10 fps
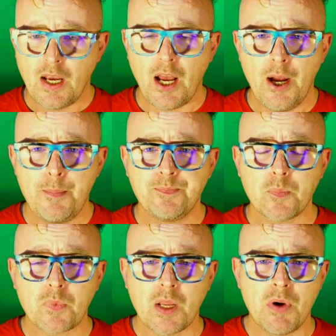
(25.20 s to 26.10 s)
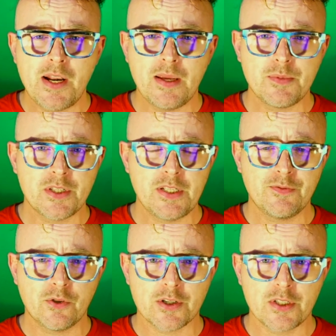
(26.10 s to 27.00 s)
My name's Steve
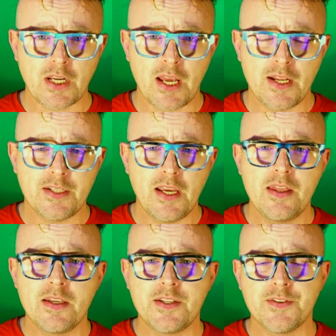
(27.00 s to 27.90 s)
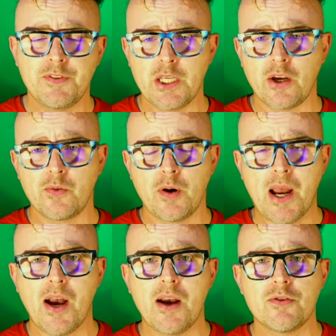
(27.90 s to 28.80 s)
Cross, and in this video
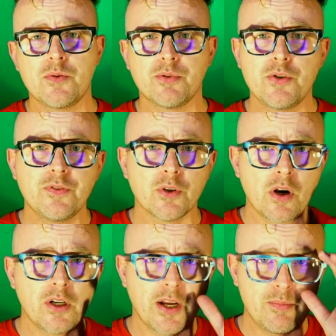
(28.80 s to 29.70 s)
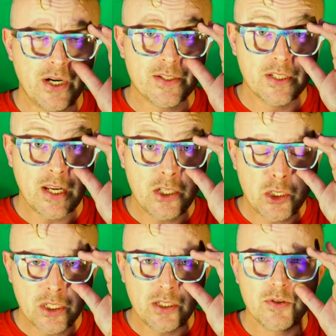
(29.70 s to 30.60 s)
about how to improve your online
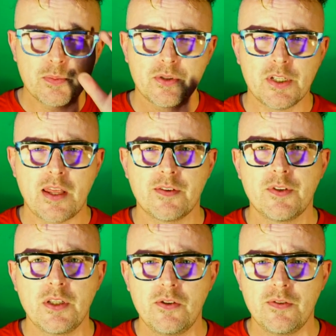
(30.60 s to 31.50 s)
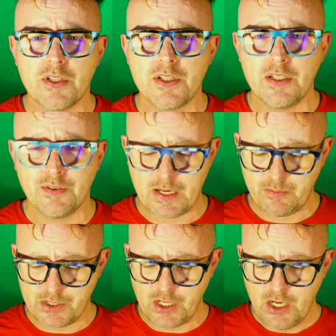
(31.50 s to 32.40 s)
presentation skills put together for the University of
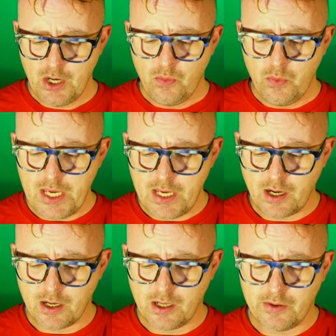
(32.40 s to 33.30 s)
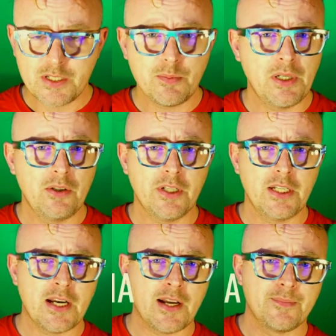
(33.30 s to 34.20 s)
Cambridge, we are going to be
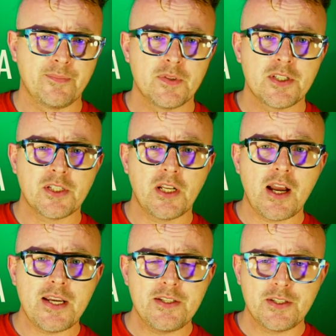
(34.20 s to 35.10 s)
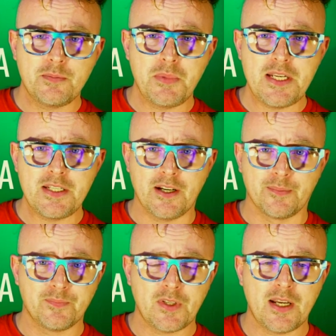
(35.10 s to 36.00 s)
looking at slides and media,
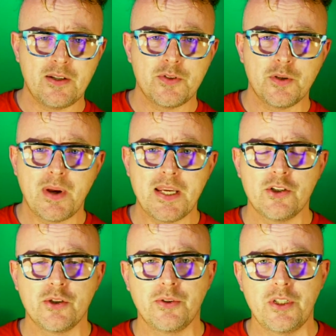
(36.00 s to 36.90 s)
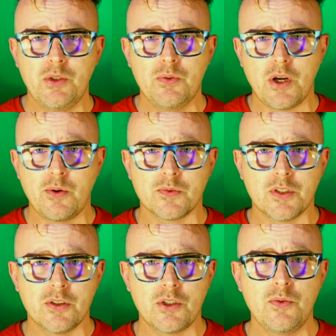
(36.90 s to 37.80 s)
how to make sure that you
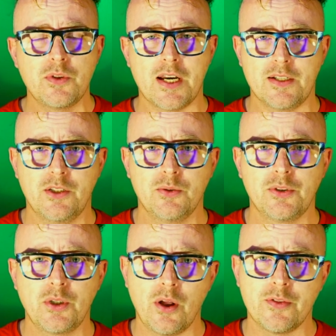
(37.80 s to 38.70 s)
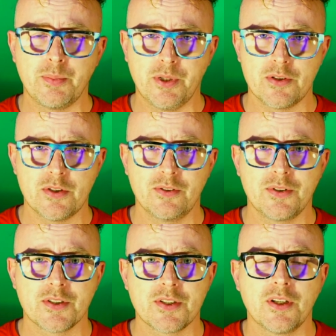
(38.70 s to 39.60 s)
don't do that. You're not the person who
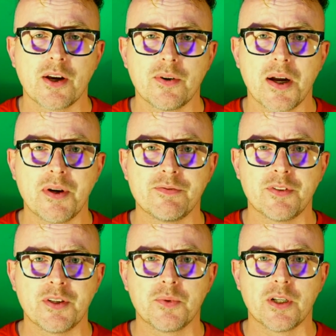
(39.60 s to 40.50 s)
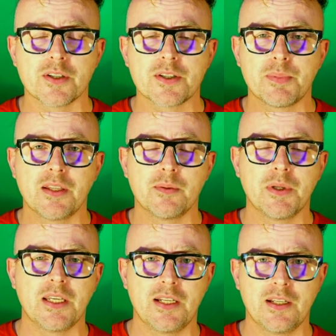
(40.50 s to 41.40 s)
doesn't know how everything works at the
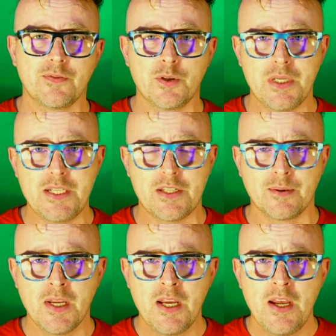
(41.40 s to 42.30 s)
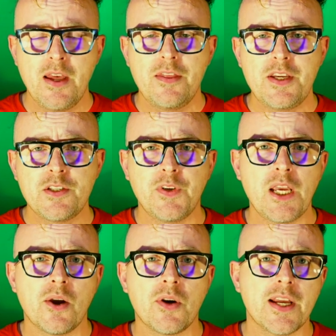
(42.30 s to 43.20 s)
beginning of the meeting. This
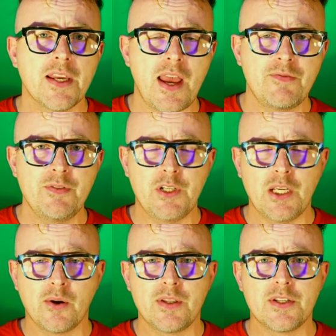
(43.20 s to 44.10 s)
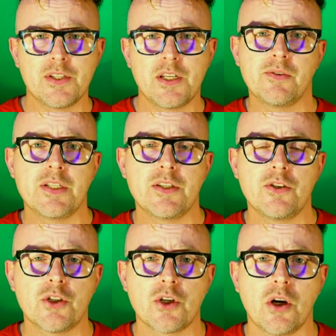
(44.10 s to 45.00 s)
video, like every video in this series, is
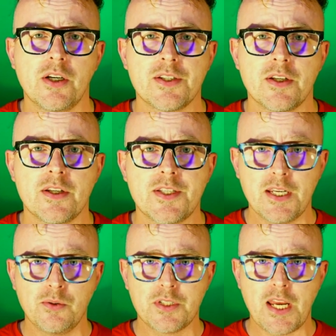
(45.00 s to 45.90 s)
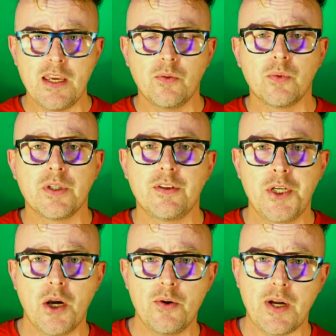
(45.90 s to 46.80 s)
shot as a single take with
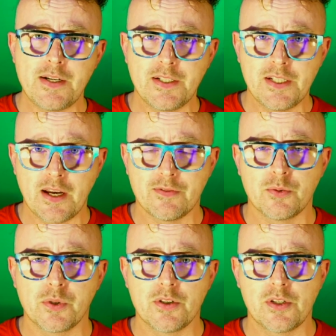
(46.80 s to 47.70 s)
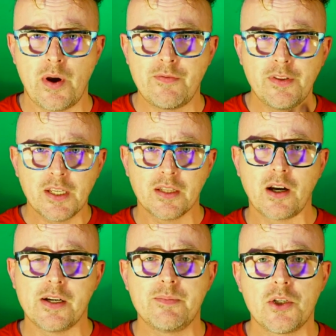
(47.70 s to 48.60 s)
no editing afterwards. So everything
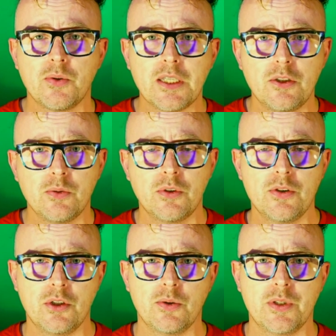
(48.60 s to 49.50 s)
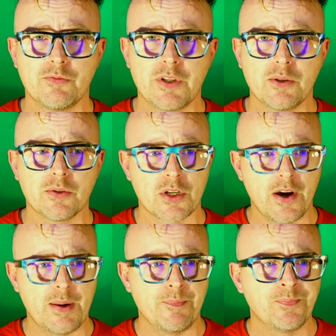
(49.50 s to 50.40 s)
that I'm doing, you can do in real
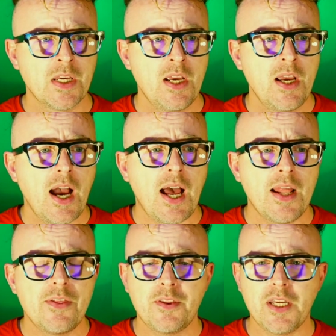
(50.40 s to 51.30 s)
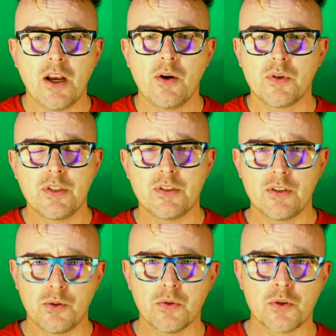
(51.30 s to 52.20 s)
time. And the thing I wanted to
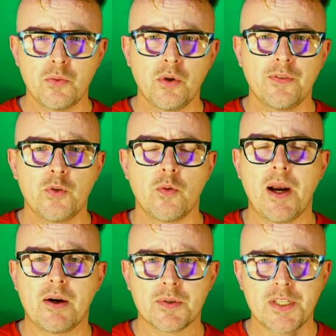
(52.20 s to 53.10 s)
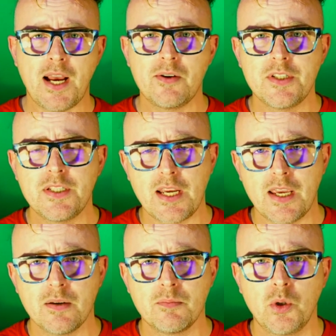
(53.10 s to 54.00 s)
talk to all of you about was how to
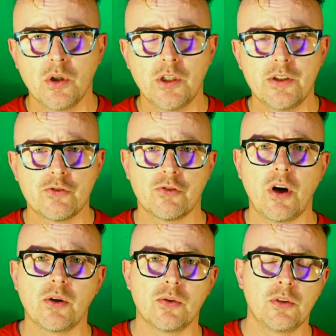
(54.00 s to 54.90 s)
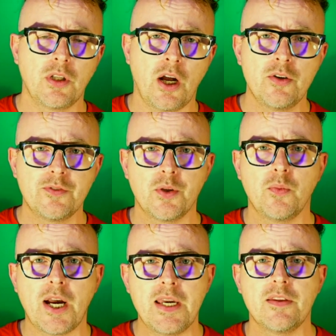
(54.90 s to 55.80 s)
take more control over the
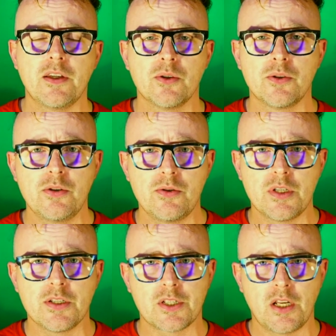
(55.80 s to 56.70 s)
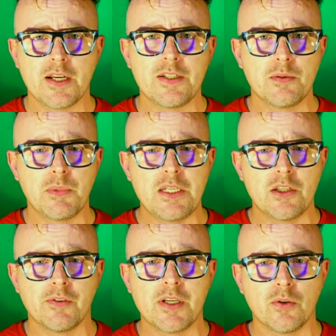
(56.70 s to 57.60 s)
way that you're using slides and
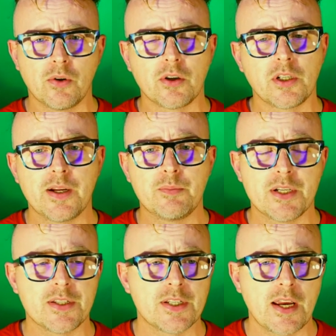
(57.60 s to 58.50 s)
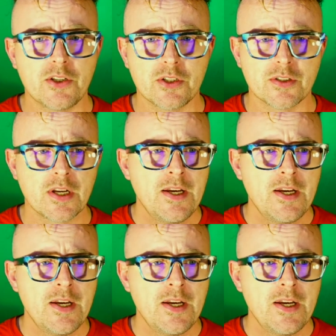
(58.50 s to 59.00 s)
media in your online presentations.